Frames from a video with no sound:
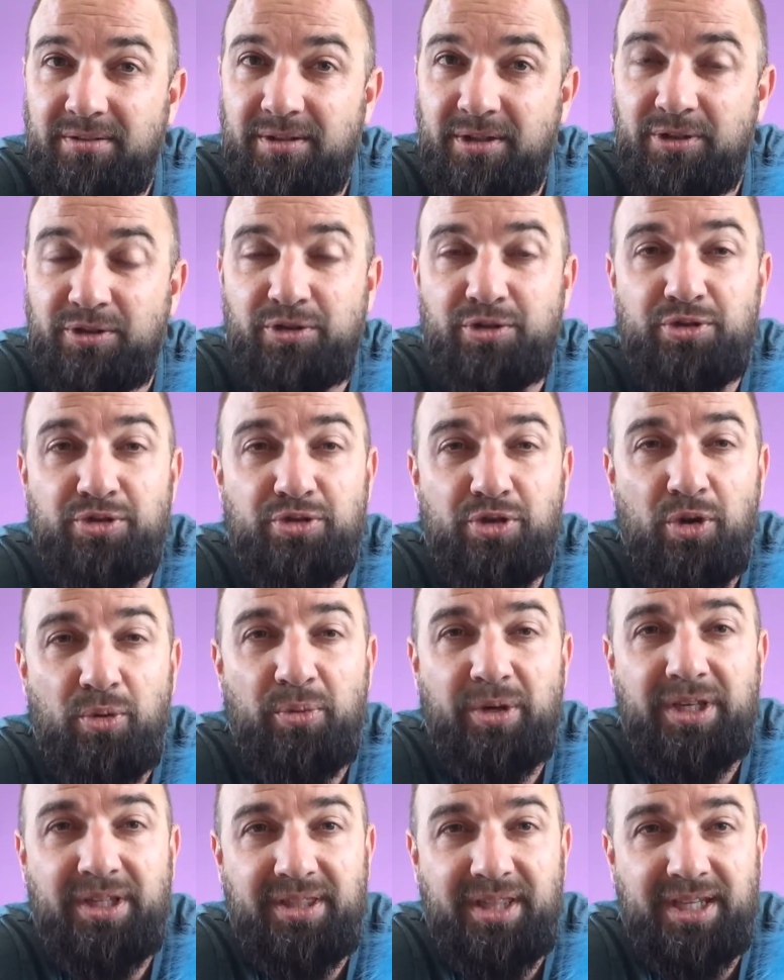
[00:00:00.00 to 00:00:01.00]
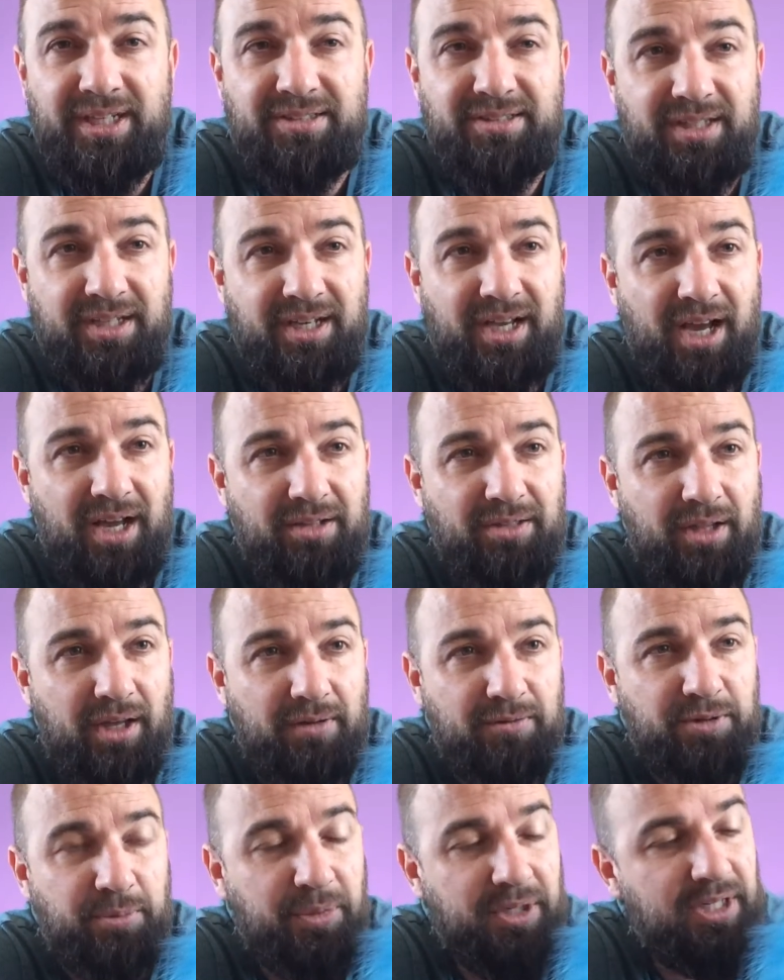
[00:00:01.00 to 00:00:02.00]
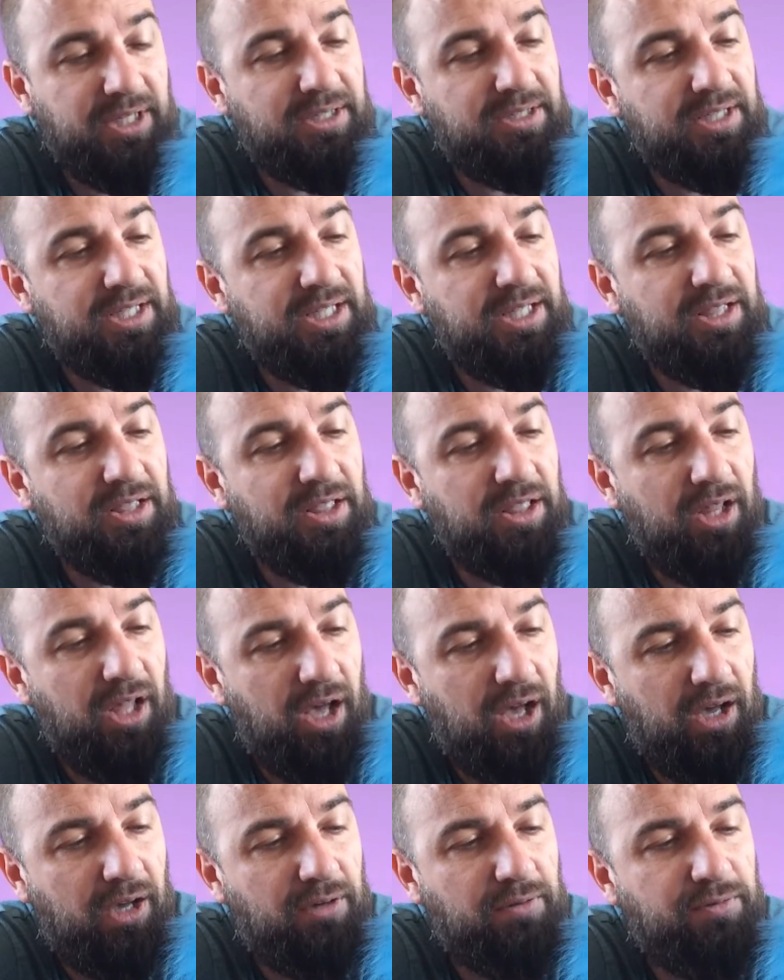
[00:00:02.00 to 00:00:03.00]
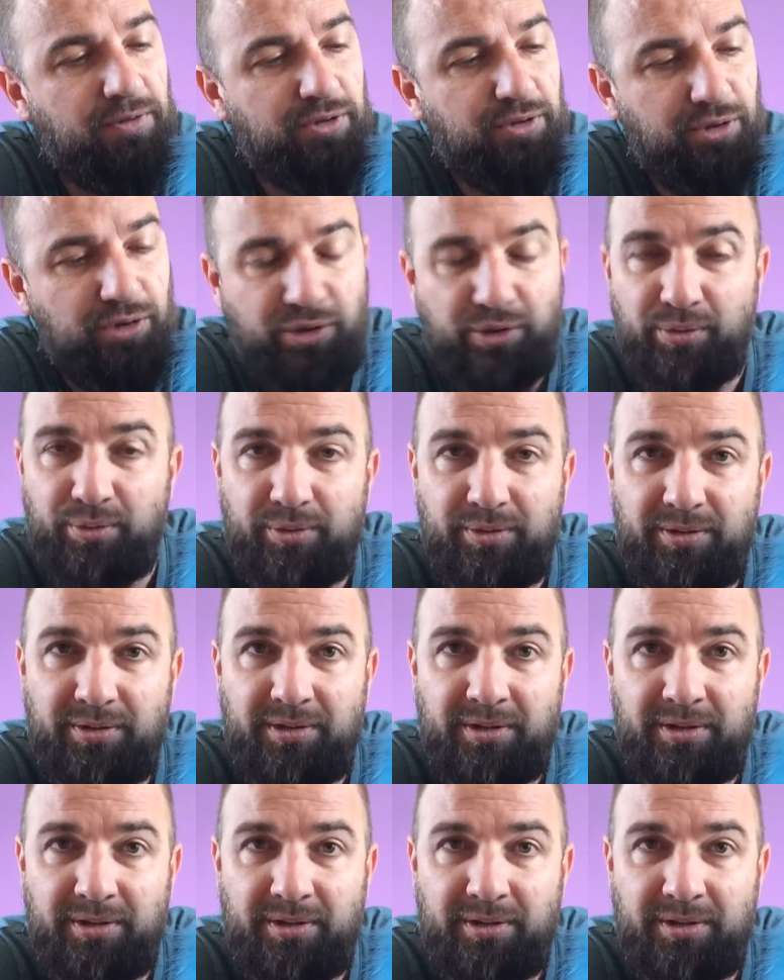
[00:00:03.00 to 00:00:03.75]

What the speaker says: There's so many things that God loves because He loves you.